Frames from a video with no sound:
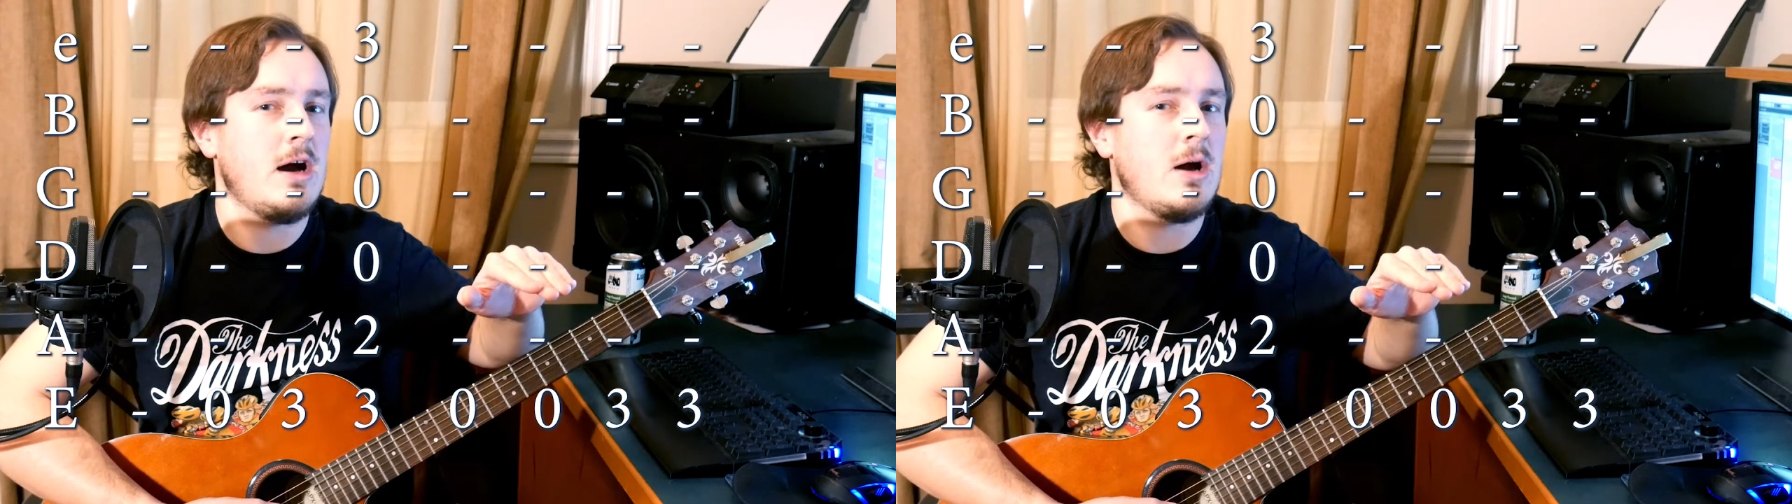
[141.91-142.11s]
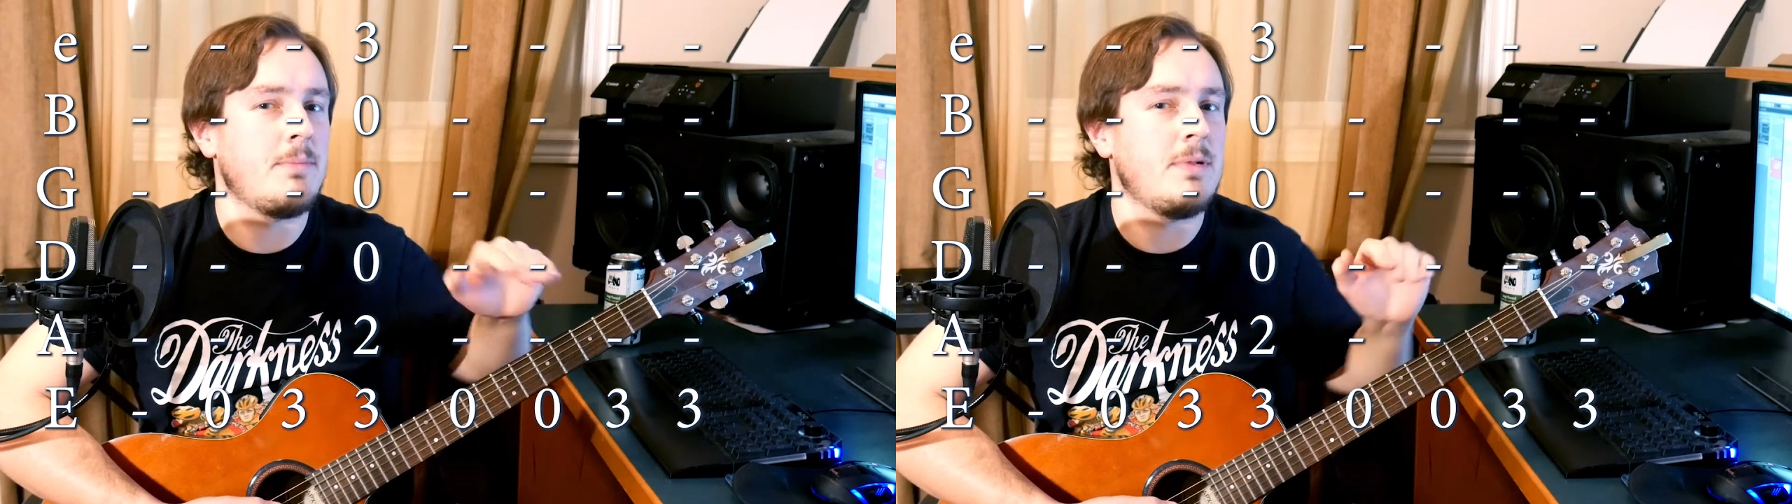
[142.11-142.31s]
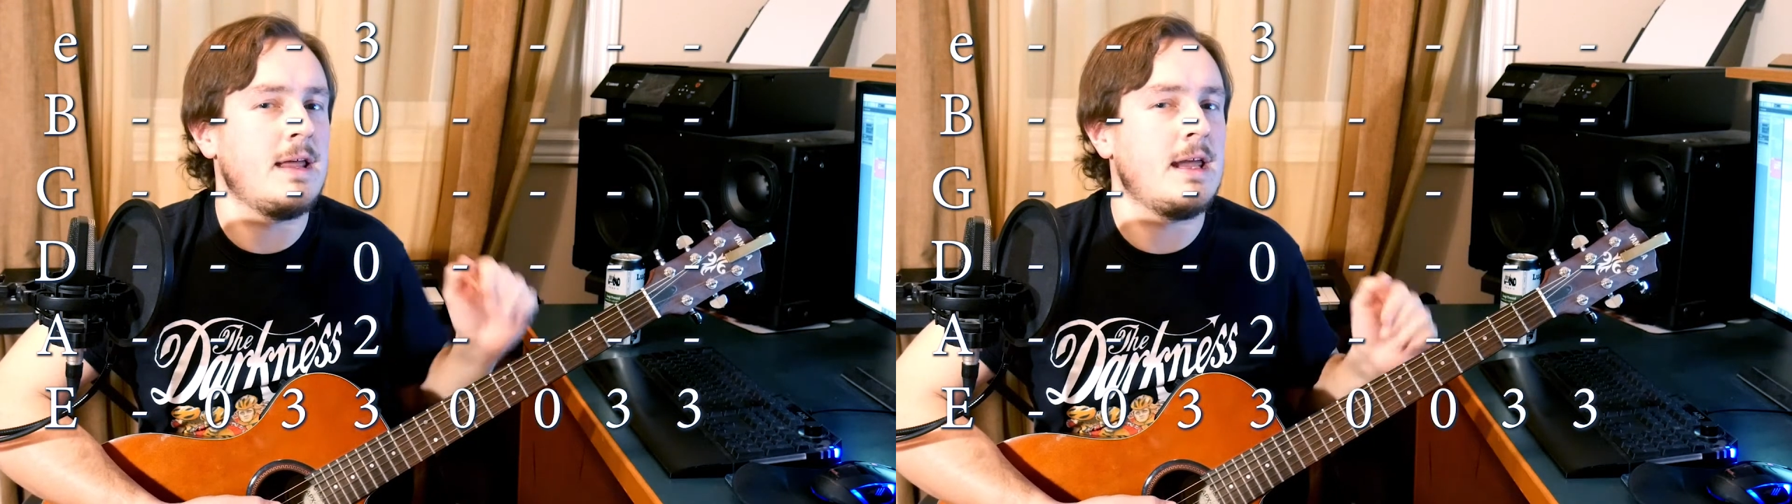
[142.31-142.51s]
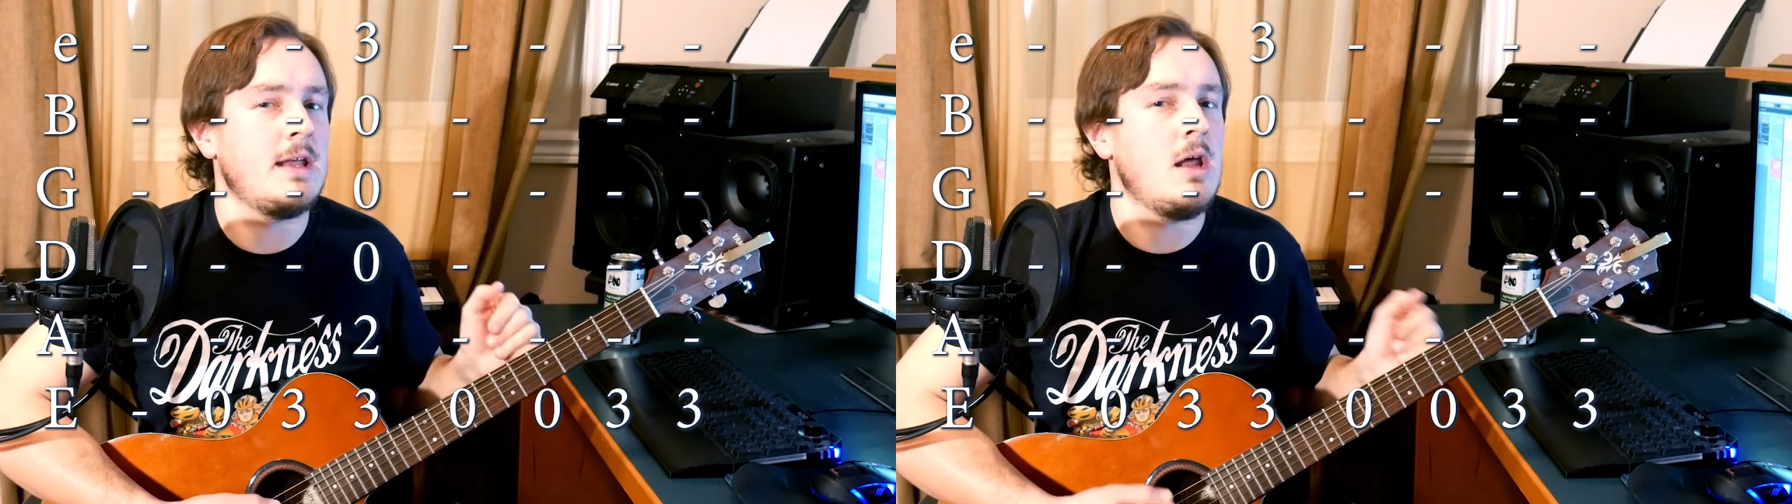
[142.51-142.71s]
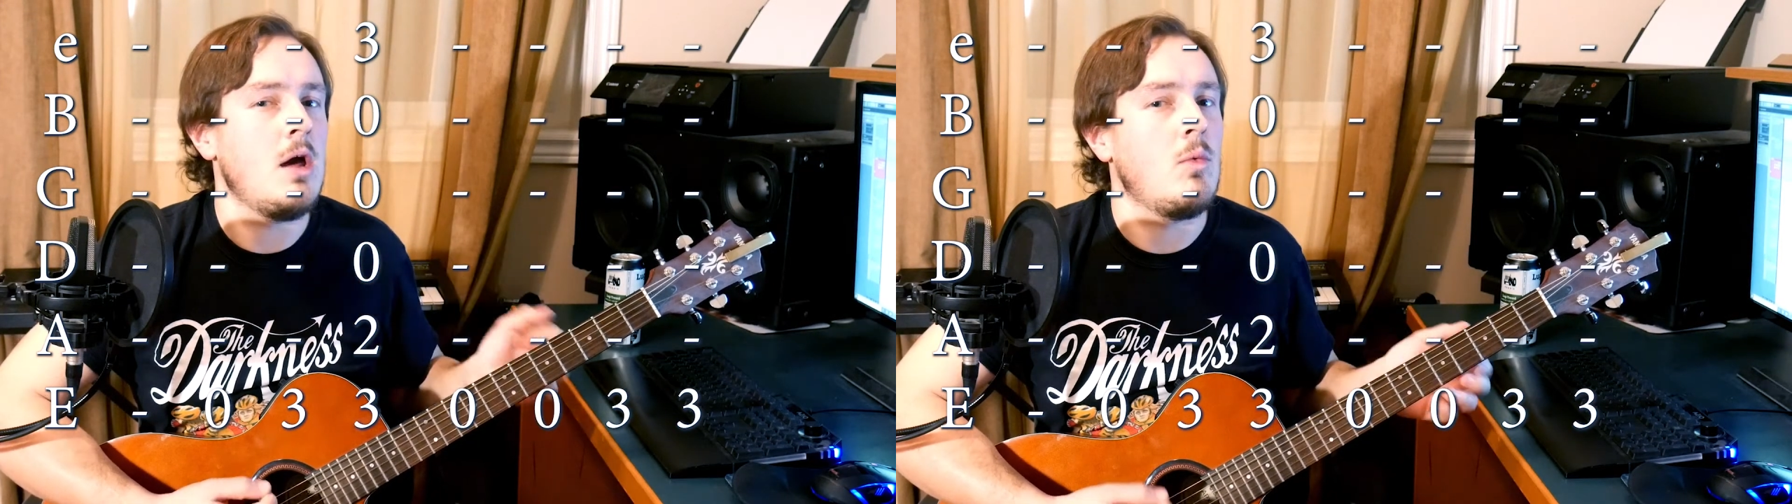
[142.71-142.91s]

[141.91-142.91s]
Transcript: are played